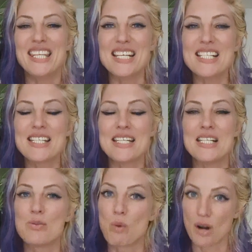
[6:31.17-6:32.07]
this
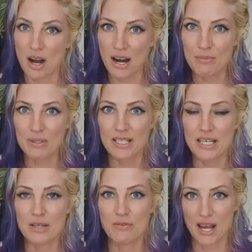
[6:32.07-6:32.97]
is what I
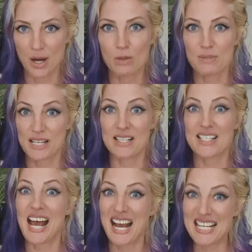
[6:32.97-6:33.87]
believe helps
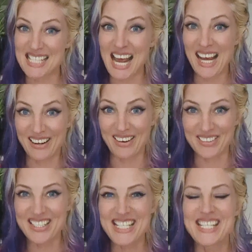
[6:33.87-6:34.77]
us as
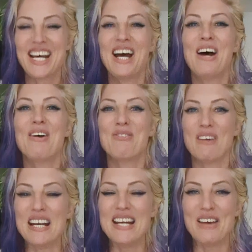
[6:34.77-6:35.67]
adults
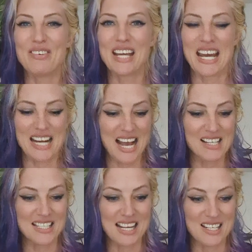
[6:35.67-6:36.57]
re-navigate
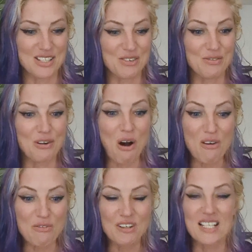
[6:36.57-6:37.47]
our sense of
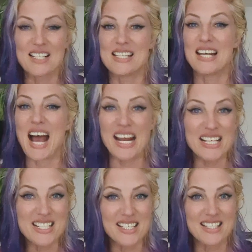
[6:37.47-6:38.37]
confidence and
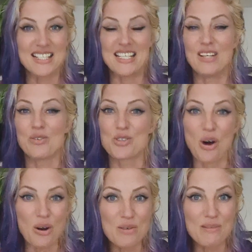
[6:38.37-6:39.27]
agency and
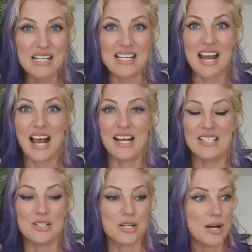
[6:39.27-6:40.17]
autonomy
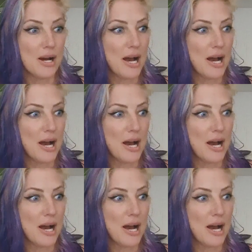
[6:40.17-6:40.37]
and